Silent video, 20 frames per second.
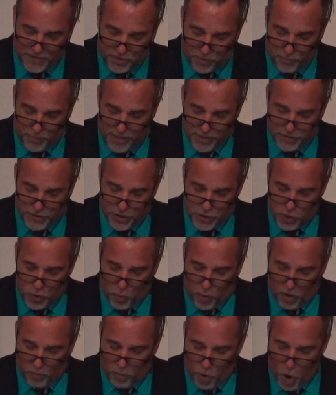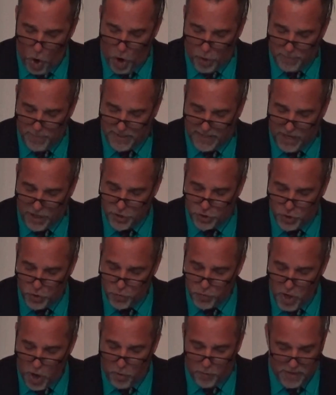reason you are wrong? Because
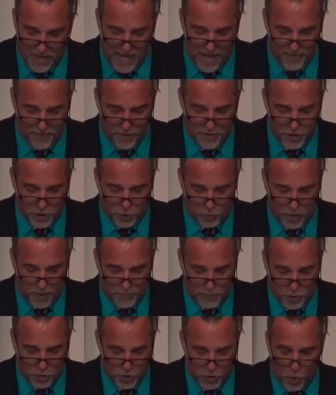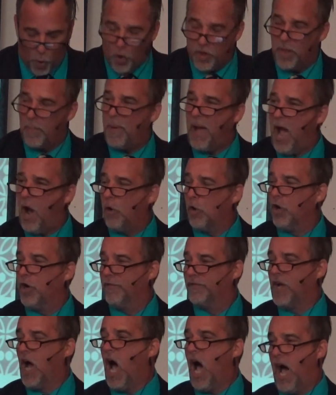you know neither the scriptures nor the power
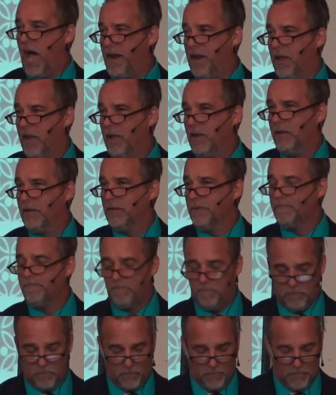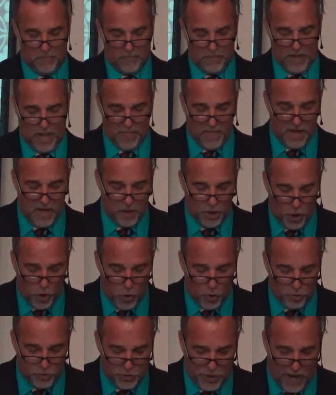of God. And then in
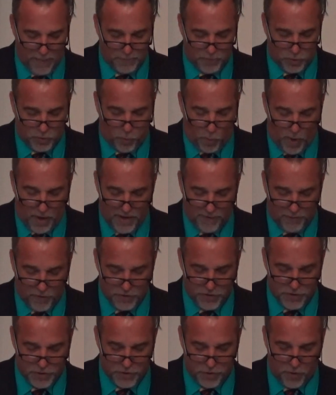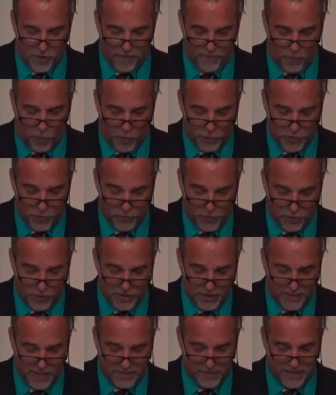Luke chapter 20, verses 34 through
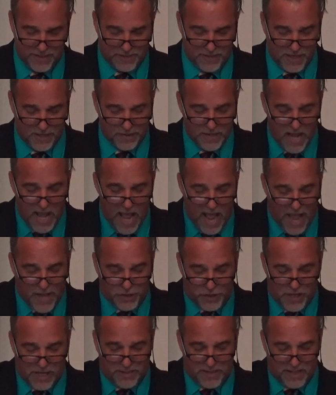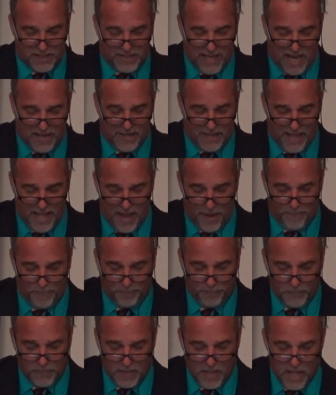36, and it says, and Jesus said to
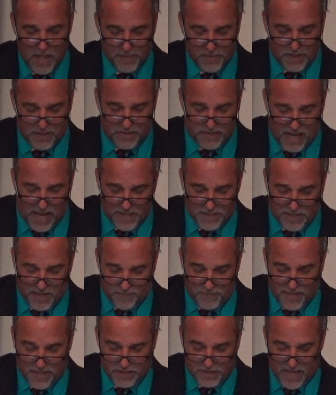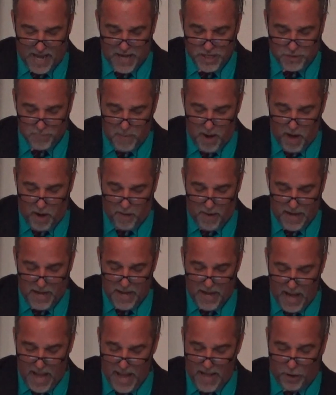them, the sons of this age
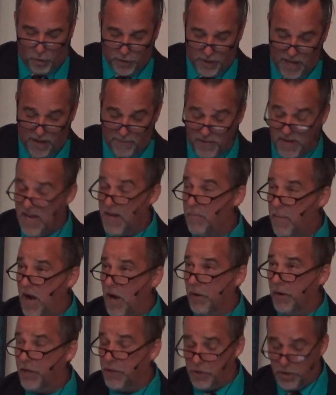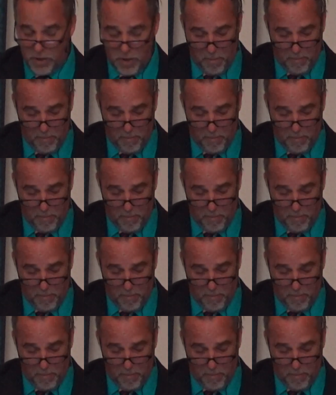marry and are given in marriage.